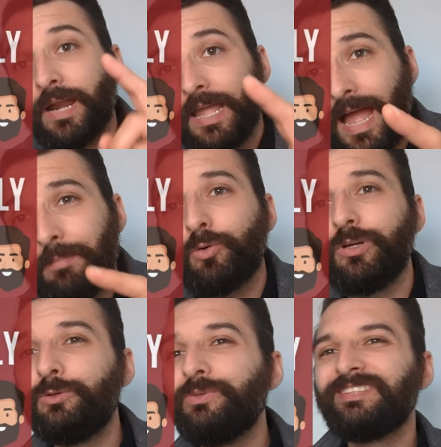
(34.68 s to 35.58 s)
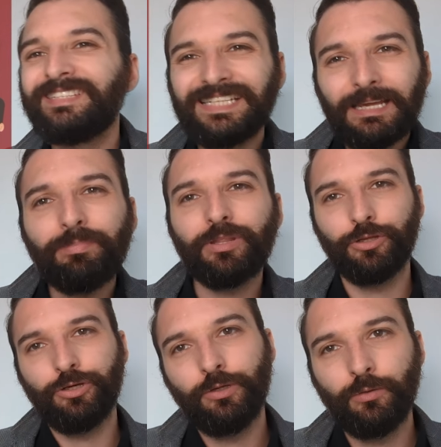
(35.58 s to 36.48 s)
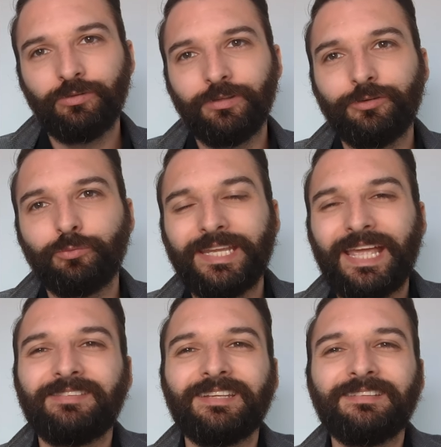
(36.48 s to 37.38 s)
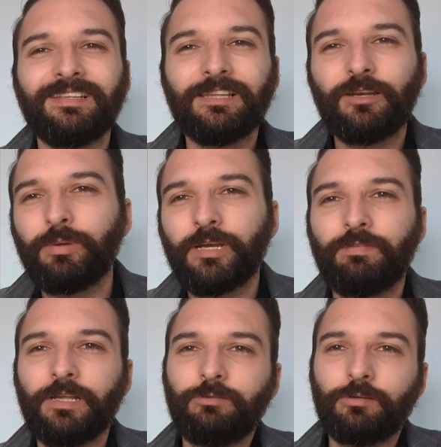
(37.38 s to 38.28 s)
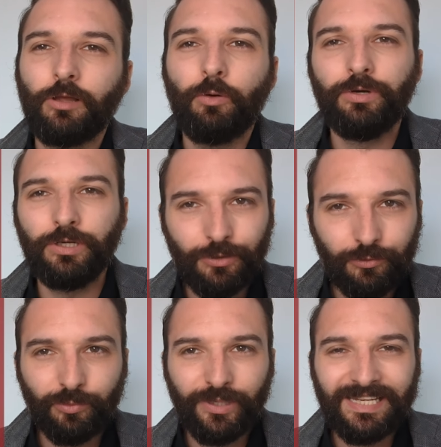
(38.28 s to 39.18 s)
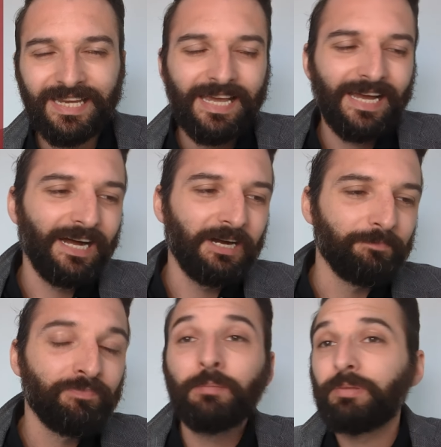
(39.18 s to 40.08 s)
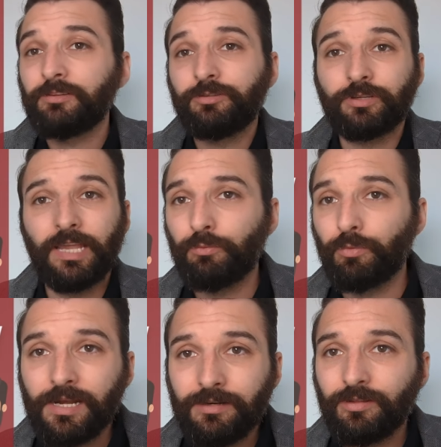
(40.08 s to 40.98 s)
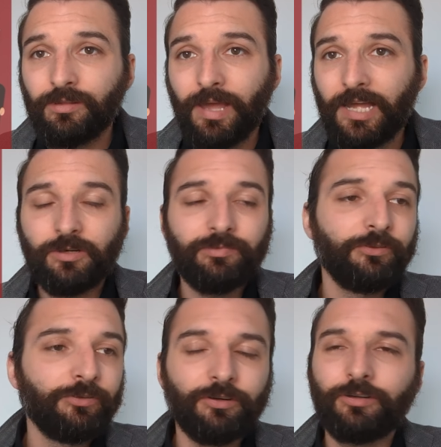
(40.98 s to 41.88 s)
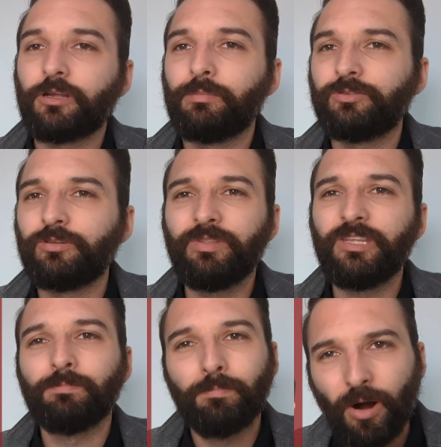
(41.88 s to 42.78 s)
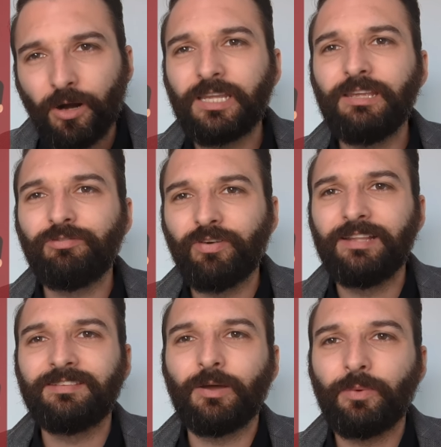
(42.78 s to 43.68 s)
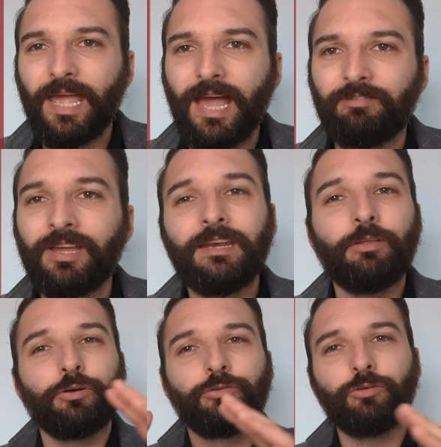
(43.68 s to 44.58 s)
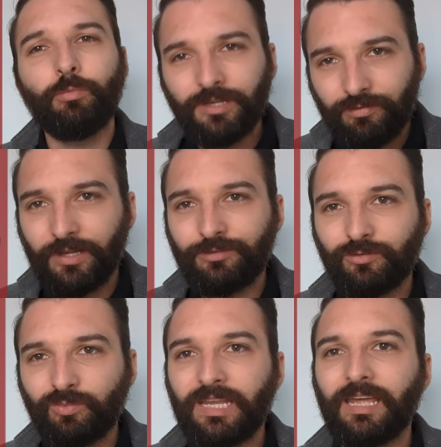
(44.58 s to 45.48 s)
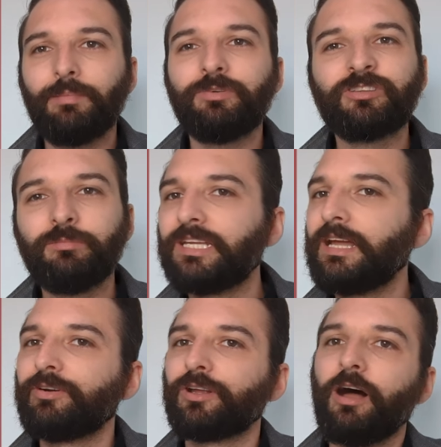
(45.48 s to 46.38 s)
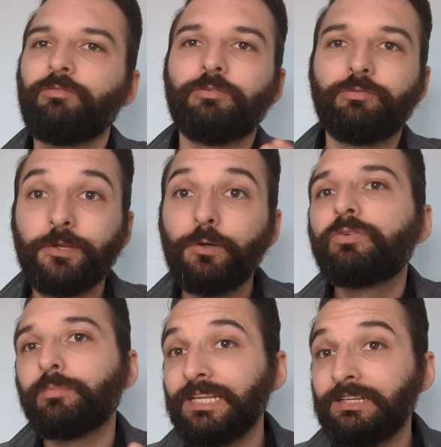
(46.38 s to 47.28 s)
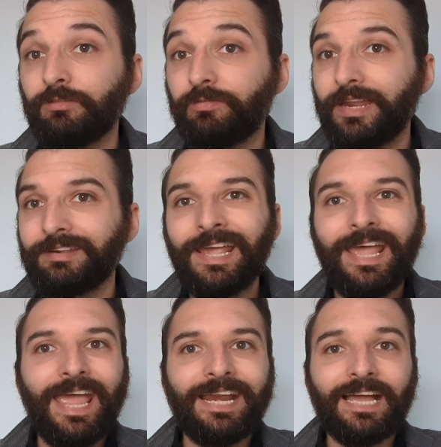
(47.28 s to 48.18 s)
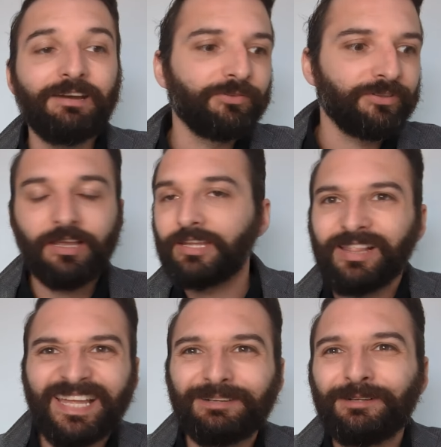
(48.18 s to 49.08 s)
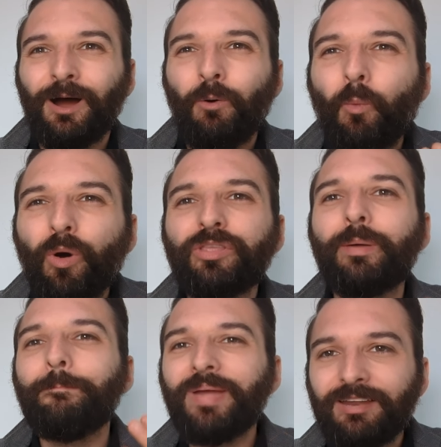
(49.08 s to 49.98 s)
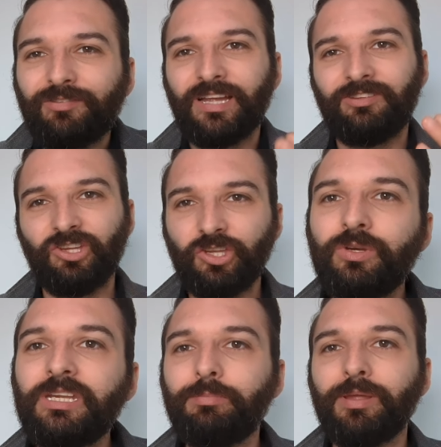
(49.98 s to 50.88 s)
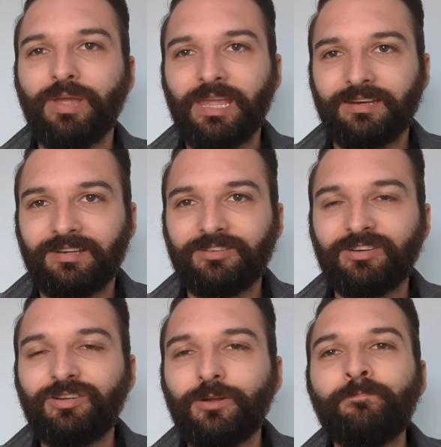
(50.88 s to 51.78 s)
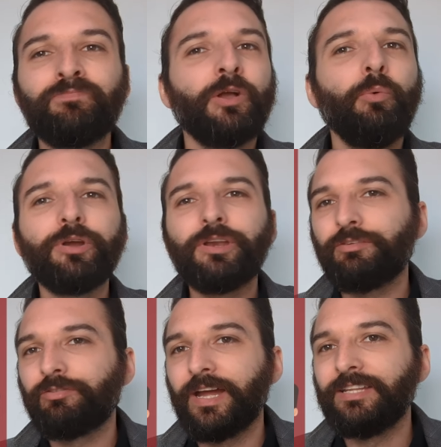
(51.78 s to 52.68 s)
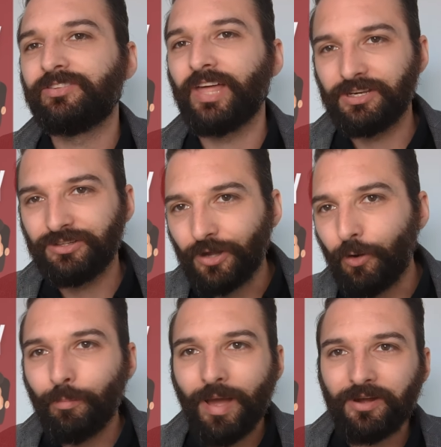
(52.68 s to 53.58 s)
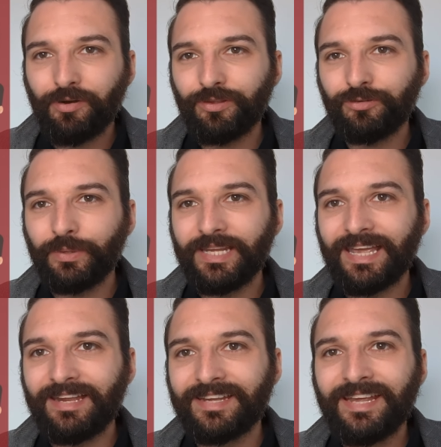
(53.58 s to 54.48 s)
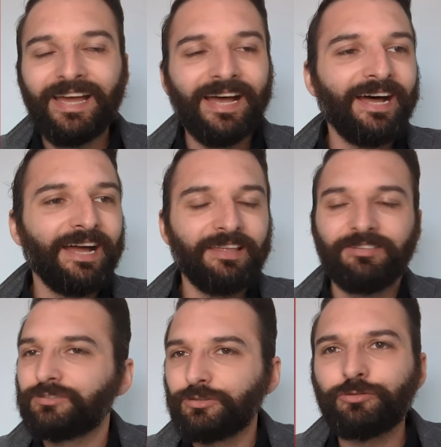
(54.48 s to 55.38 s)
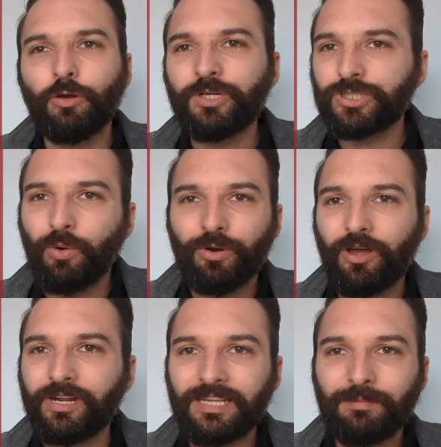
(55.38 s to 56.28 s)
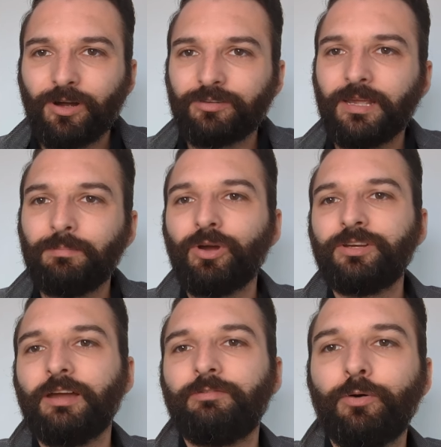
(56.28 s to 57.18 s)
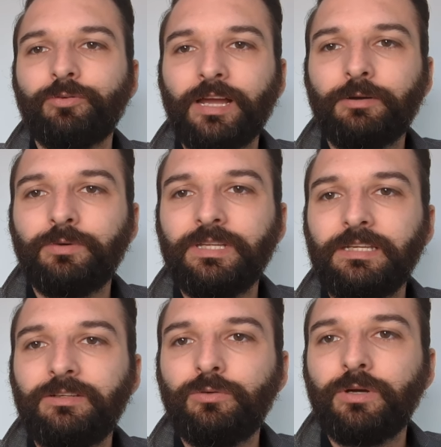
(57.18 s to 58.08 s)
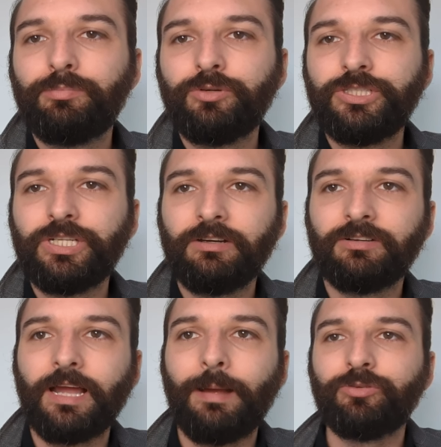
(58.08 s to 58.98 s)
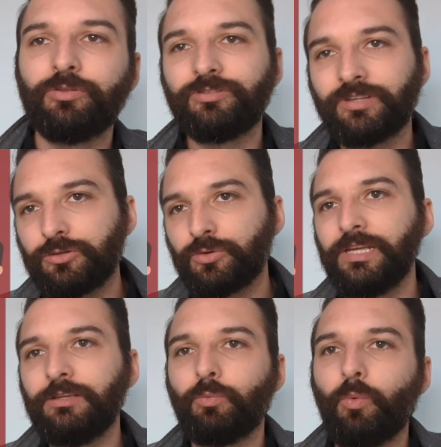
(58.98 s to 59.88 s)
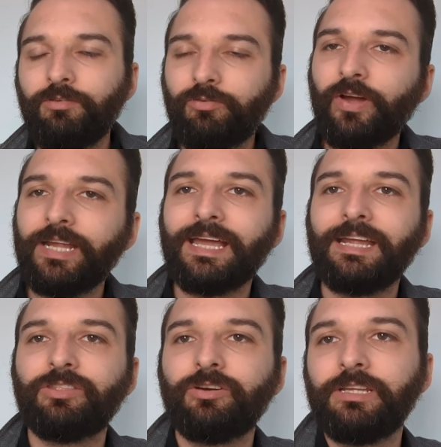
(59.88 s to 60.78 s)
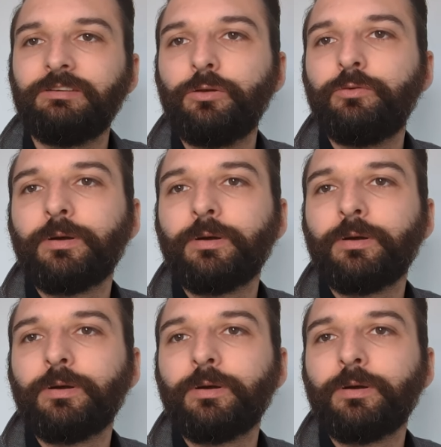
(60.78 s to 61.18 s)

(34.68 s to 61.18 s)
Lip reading: but I am going to skip the news this week as it is a little bit of a slow news week. But let's just get right into the matchups and start talking about some of these marquee fights that we have. Now, there are so many fights this weekend. I'm just going to be covering off a few from each event and kind of tell you, like, what are the main fights that you need to be paying attention to? What are the fights that don't matter this weekend? There's just so much going on in kickboxing and Muay Thai. Folks, I really do appreciate your time. So the schedule is one fight night 32